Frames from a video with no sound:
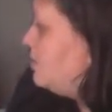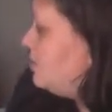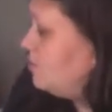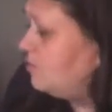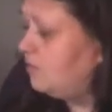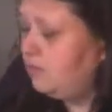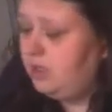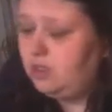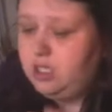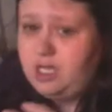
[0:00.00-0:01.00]
So
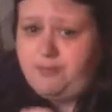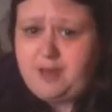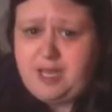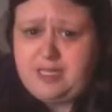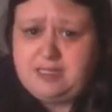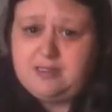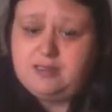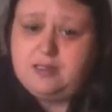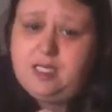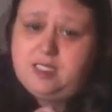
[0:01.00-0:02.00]
you've got your bed,
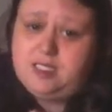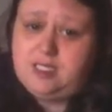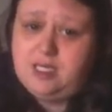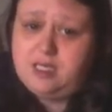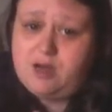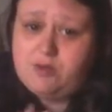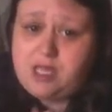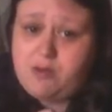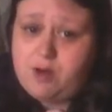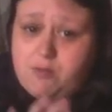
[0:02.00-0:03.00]
and as I say, I would
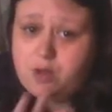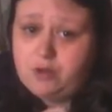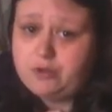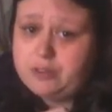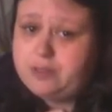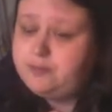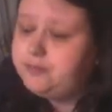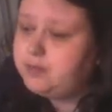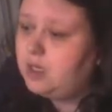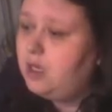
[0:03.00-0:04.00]
get one with a hood on
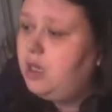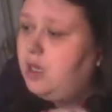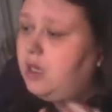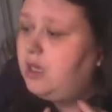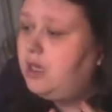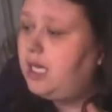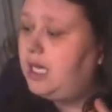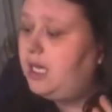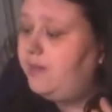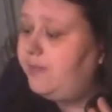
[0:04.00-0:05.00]
it.
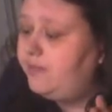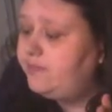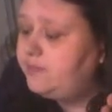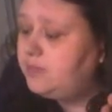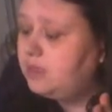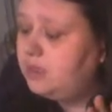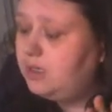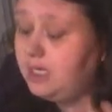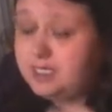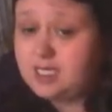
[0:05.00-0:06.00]

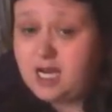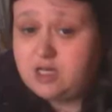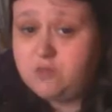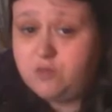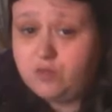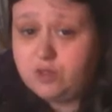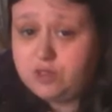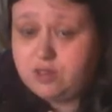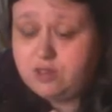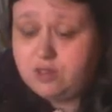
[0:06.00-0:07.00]
A scratch
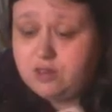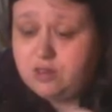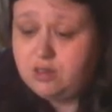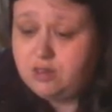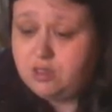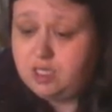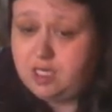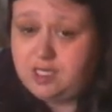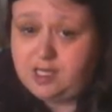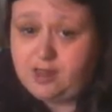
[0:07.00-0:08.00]
post. You
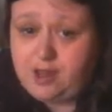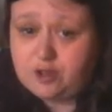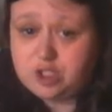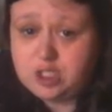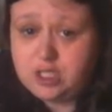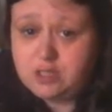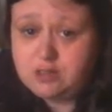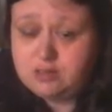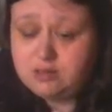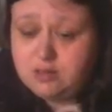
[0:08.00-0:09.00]
need a litter tray.
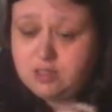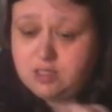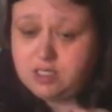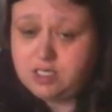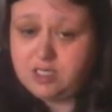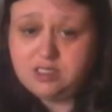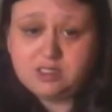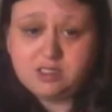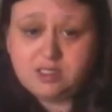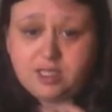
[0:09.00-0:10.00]
You need
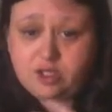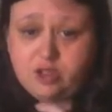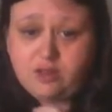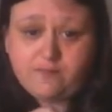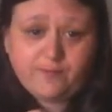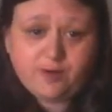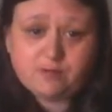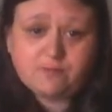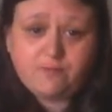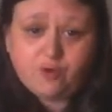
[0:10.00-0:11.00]
dishes for her
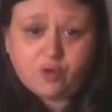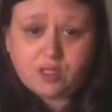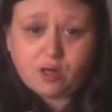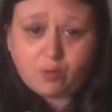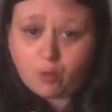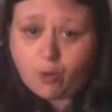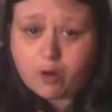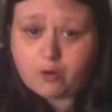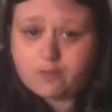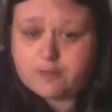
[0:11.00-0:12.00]
food and her
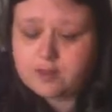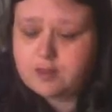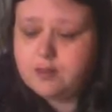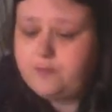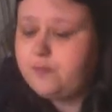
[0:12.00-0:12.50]
water, obviously.